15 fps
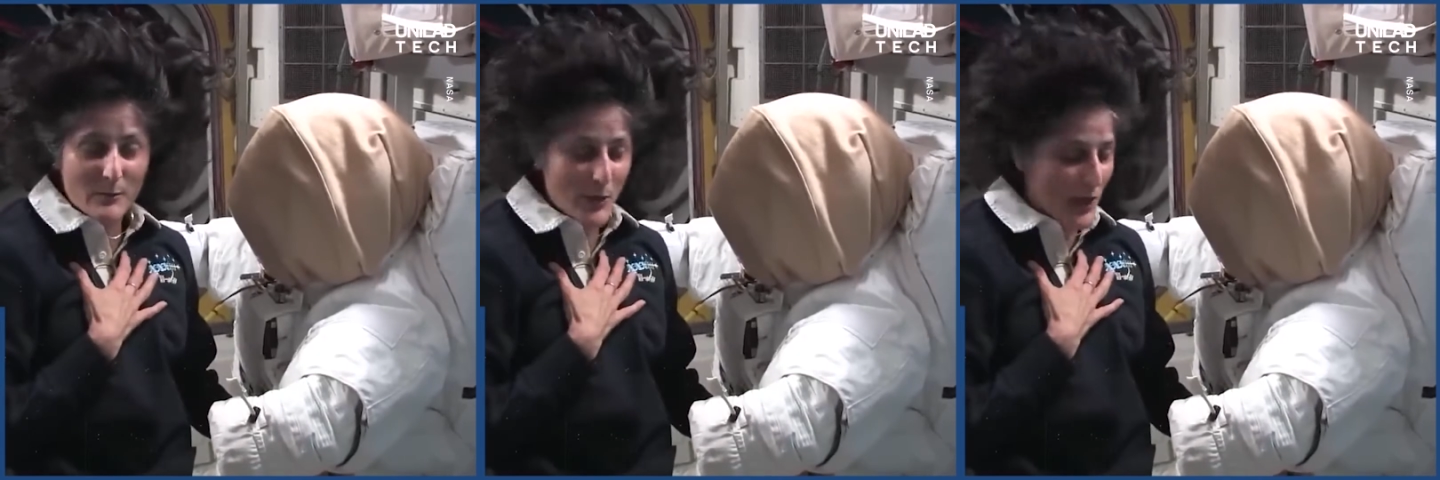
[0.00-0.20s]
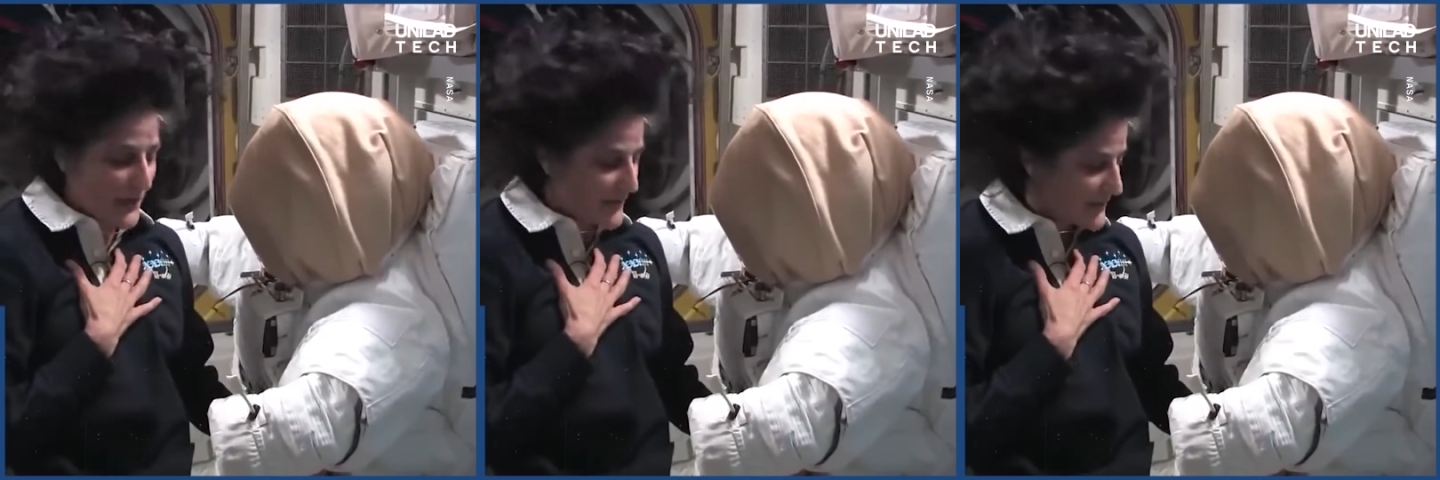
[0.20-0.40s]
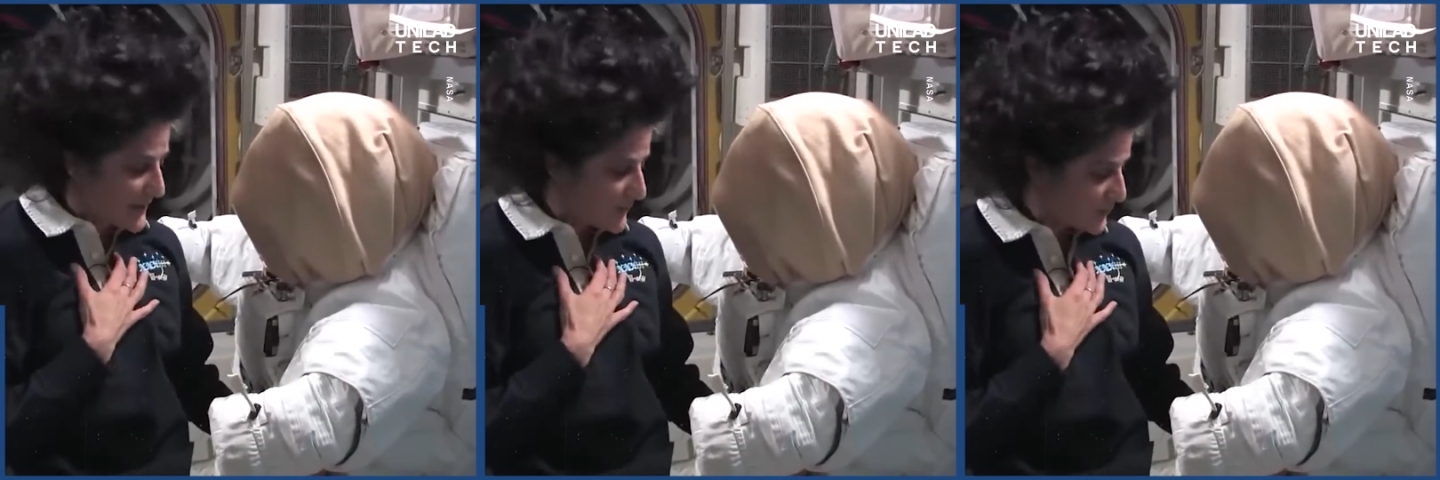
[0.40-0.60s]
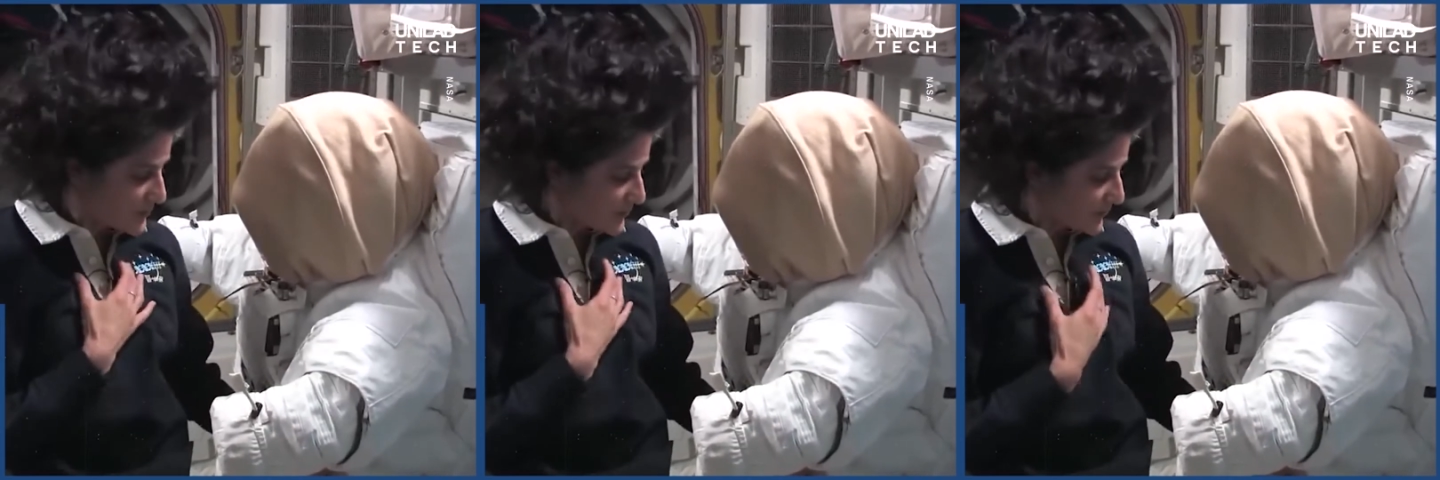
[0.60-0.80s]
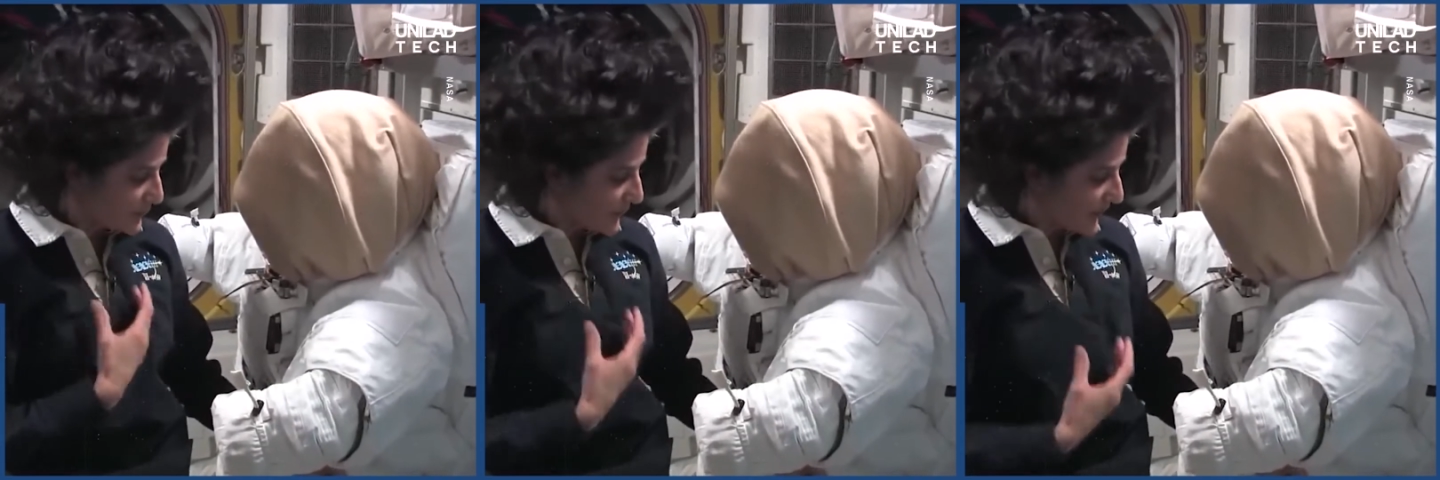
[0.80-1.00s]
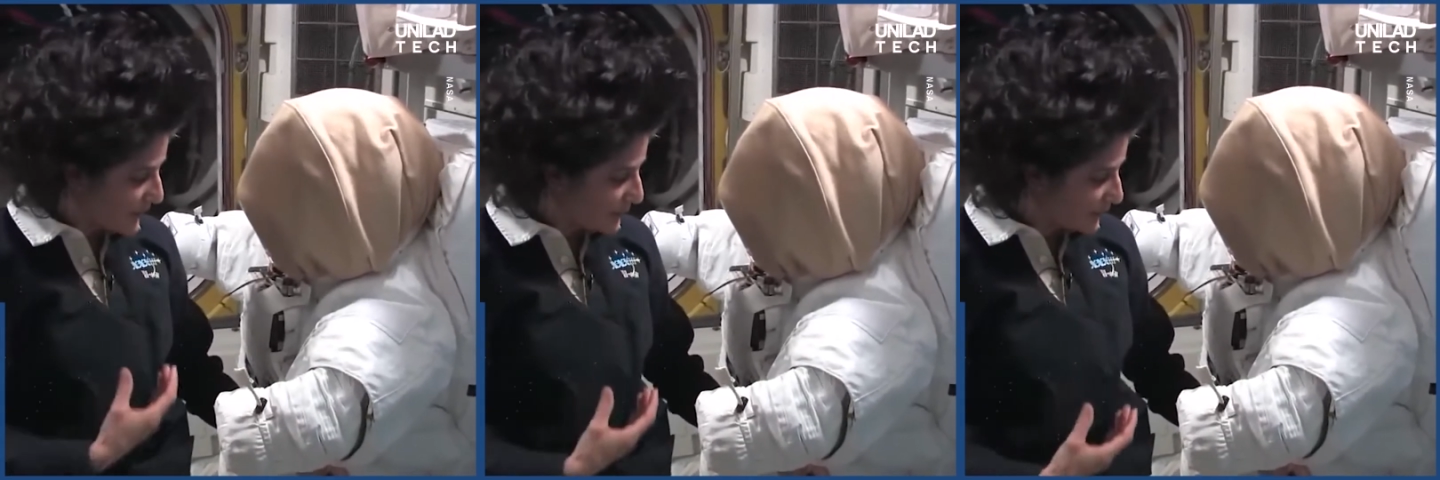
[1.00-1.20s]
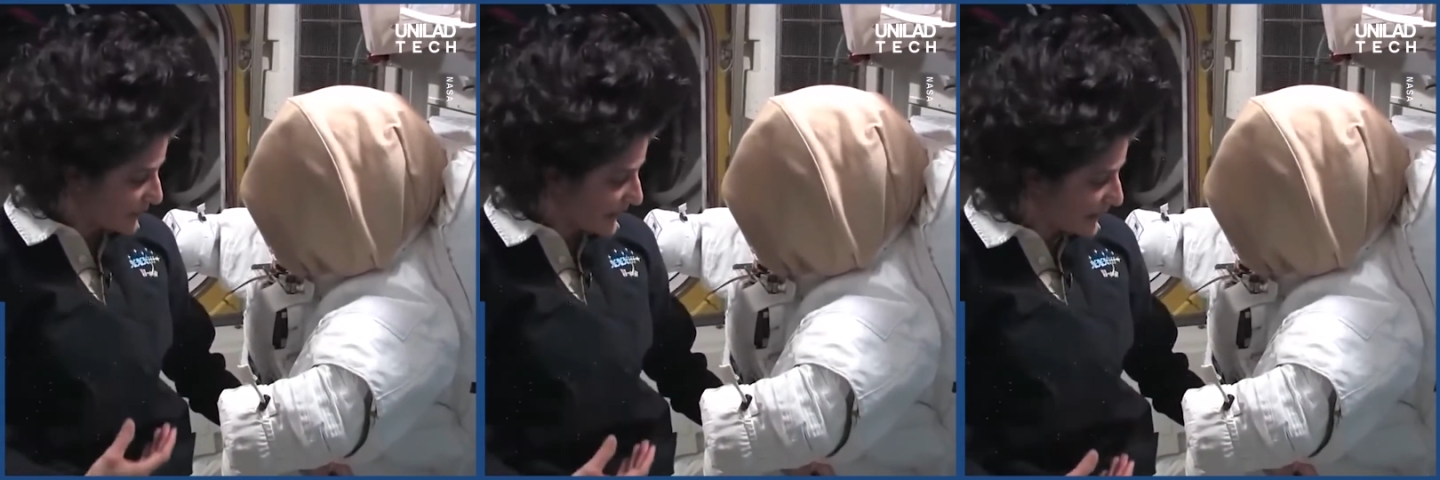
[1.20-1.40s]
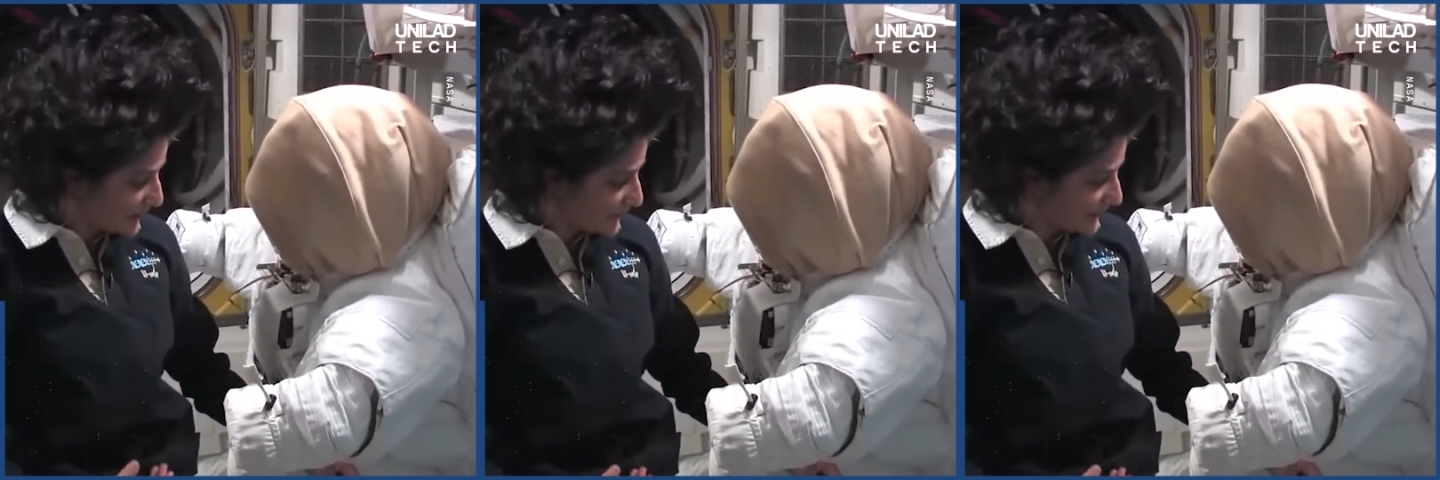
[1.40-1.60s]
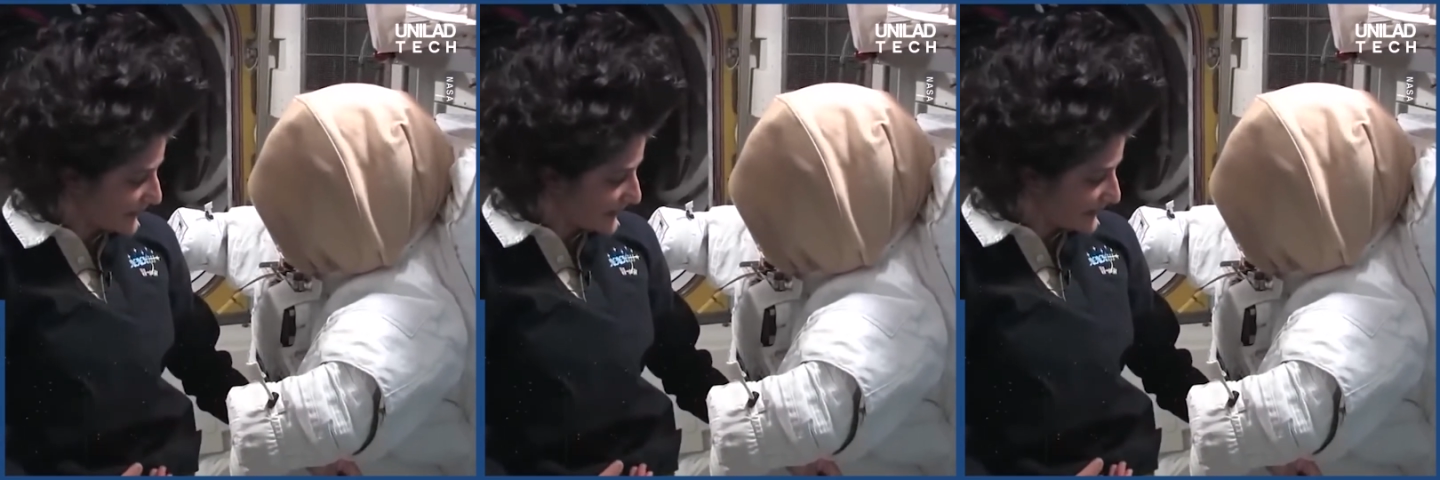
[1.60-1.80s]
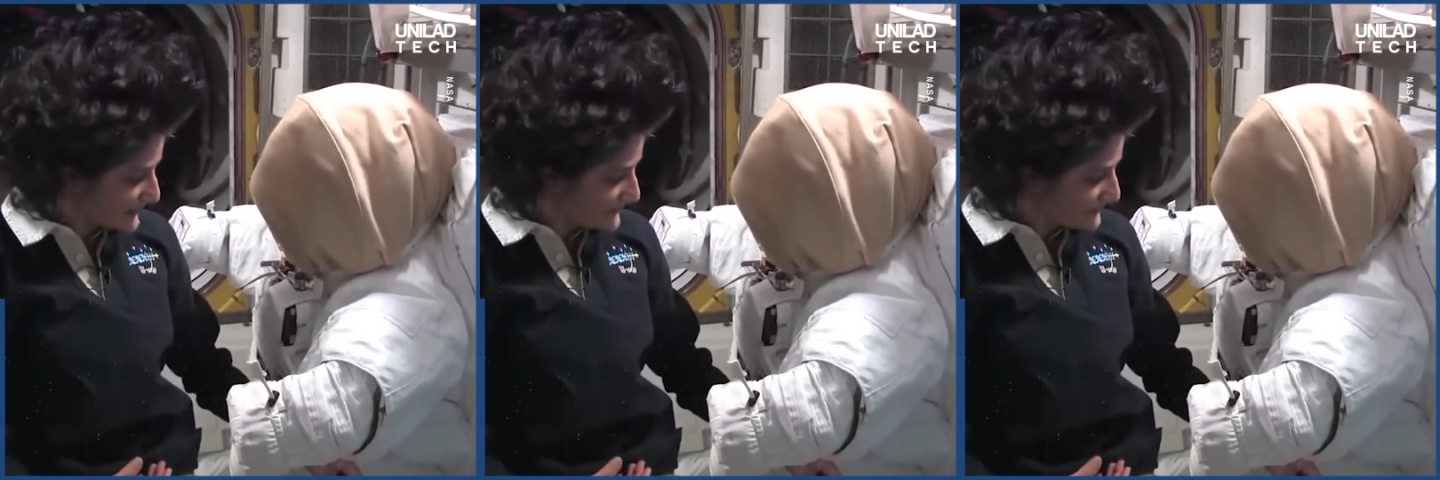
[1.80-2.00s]
body temperatures while we're
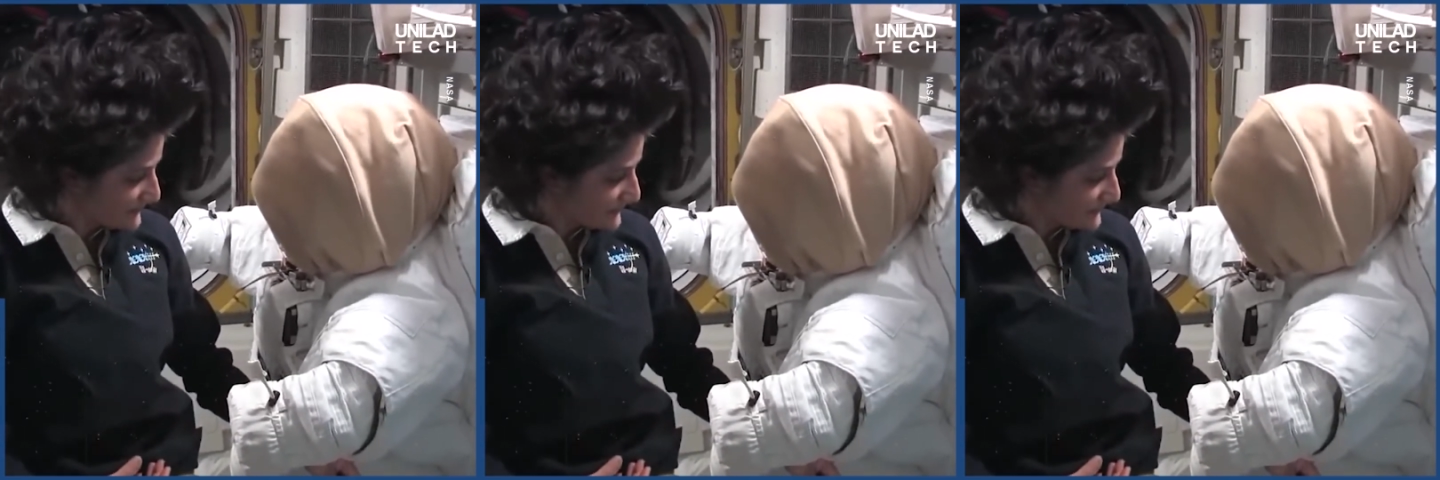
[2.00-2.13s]
outside.